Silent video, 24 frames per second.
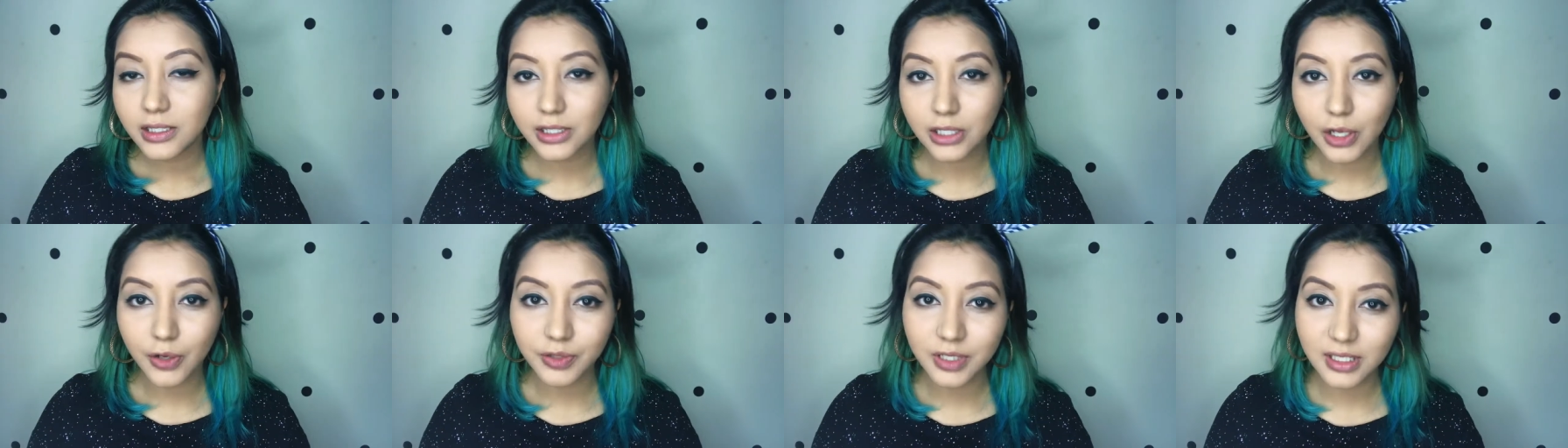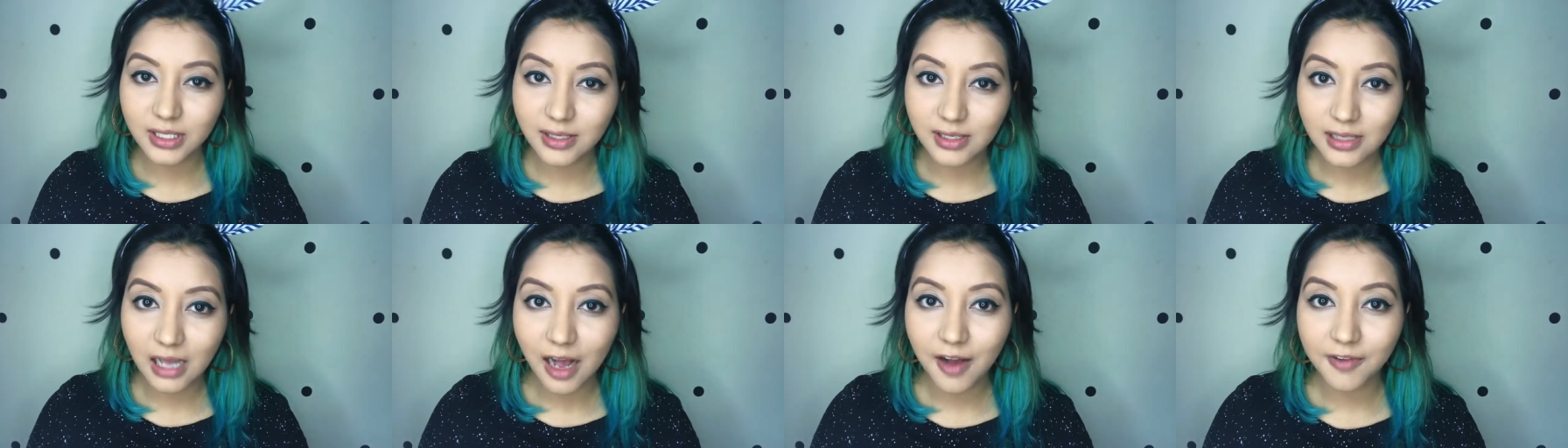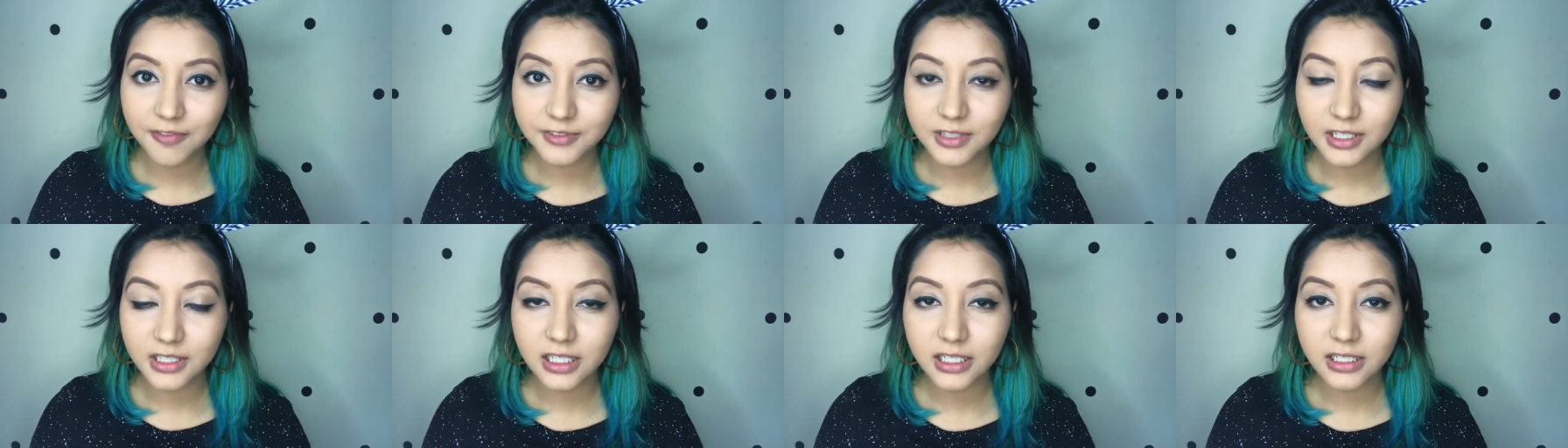So this is
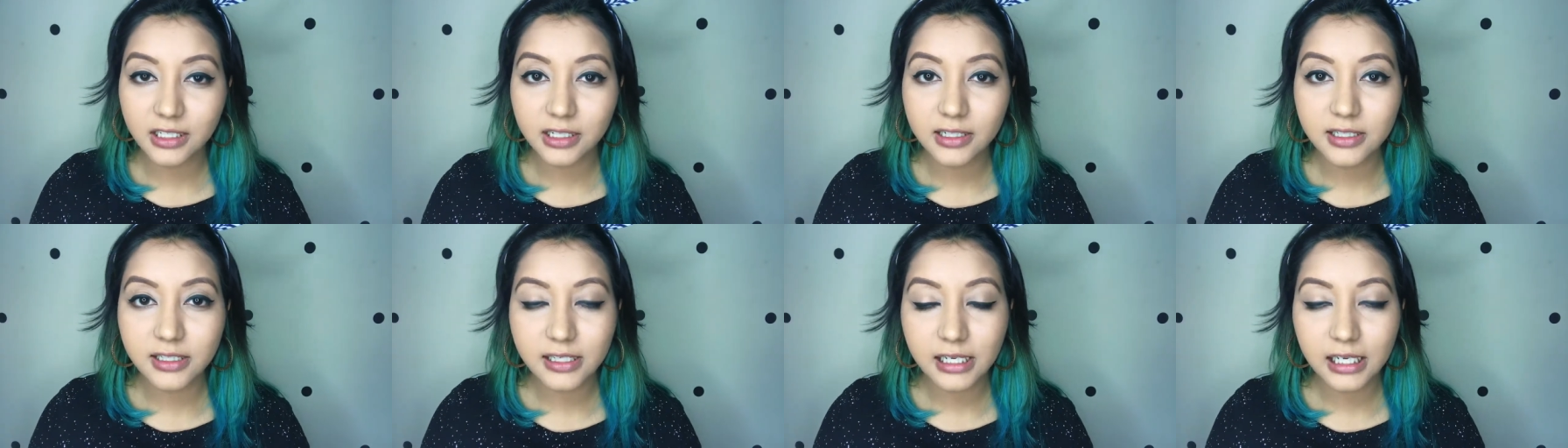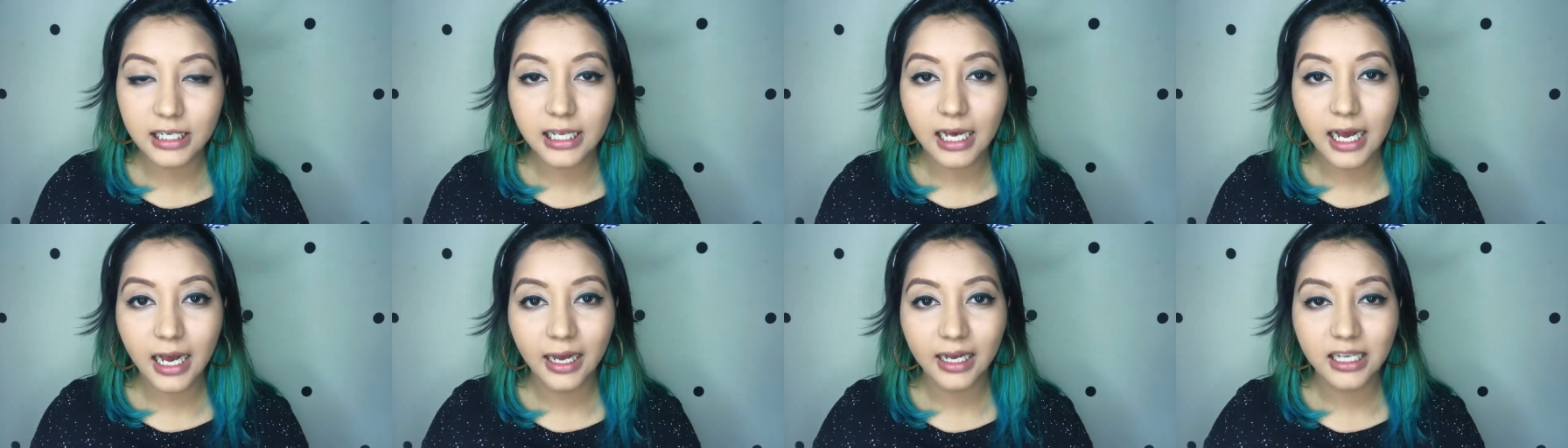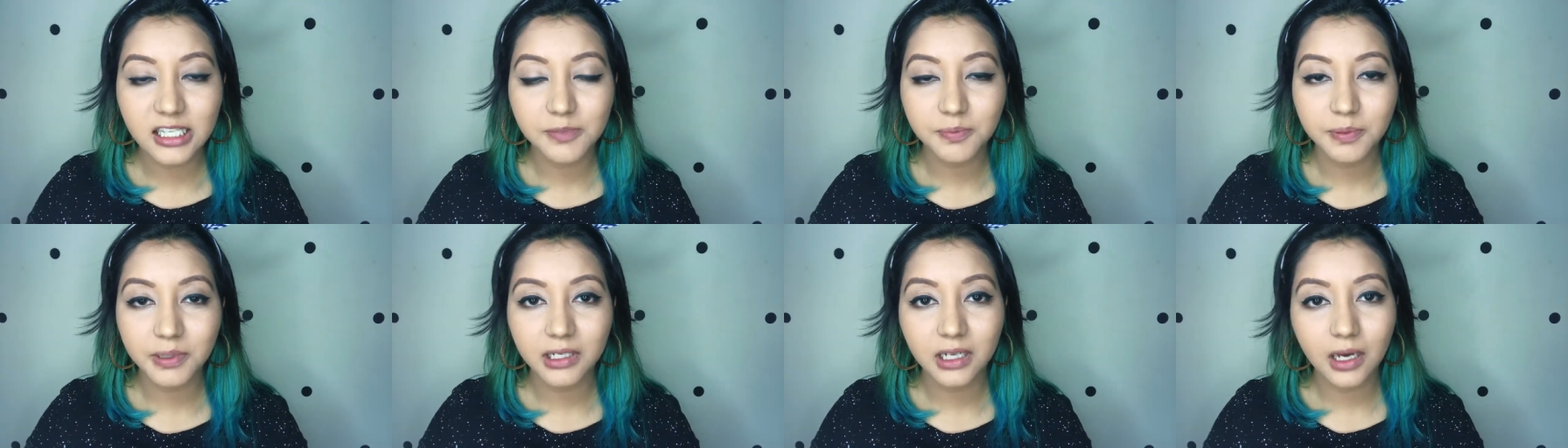after the concealer
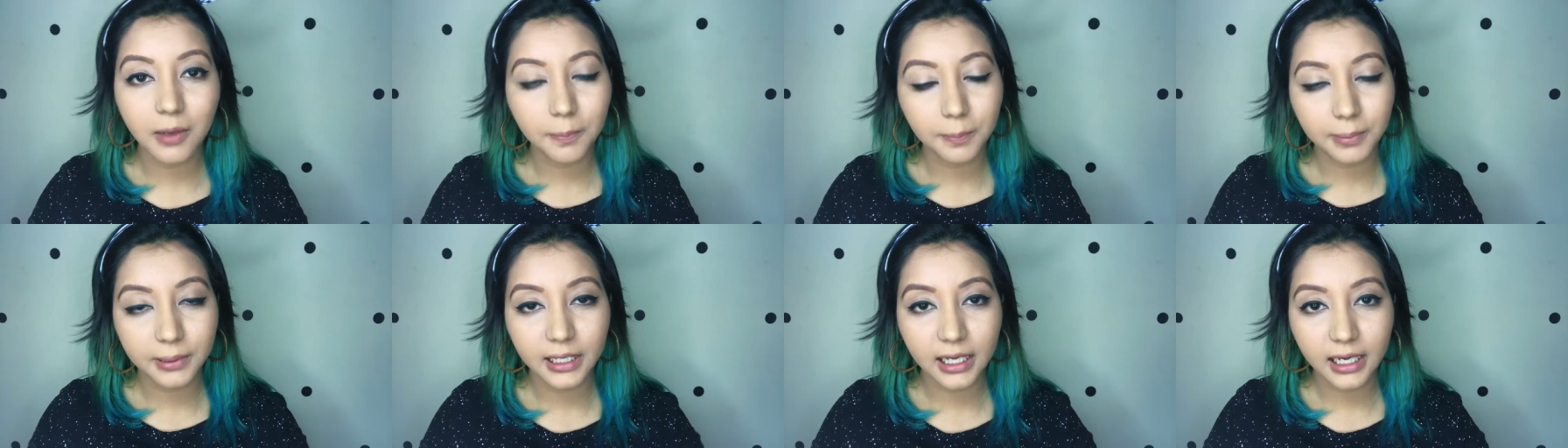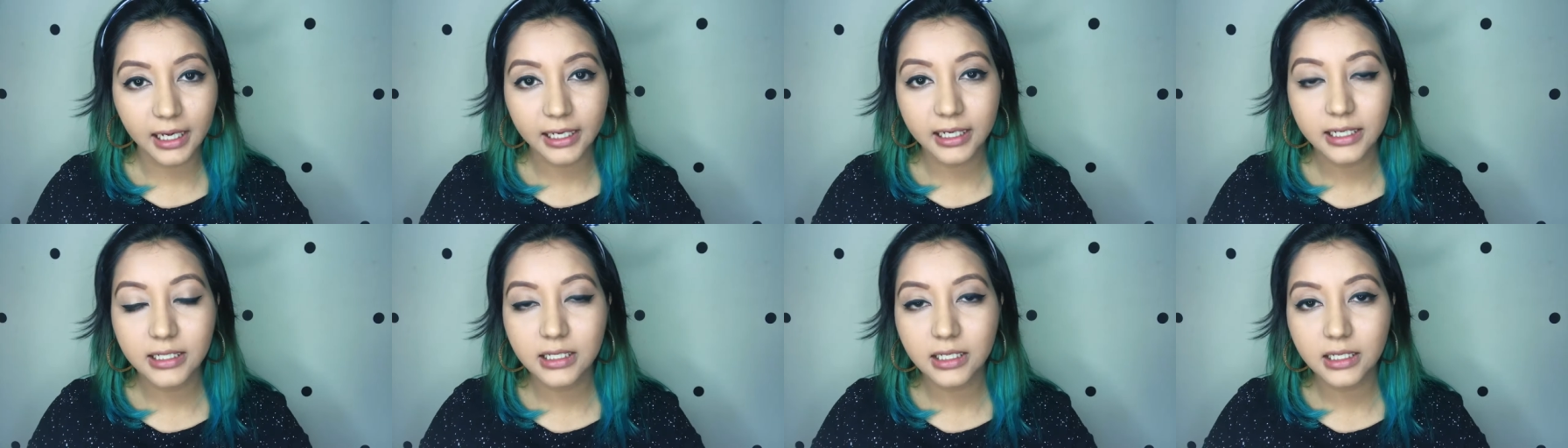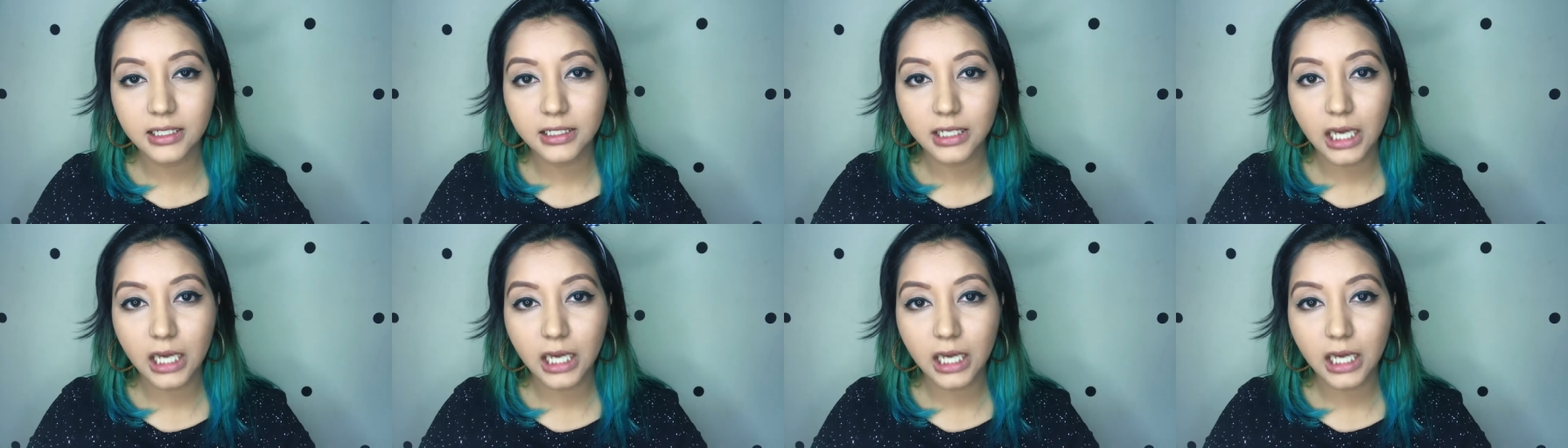has been applied.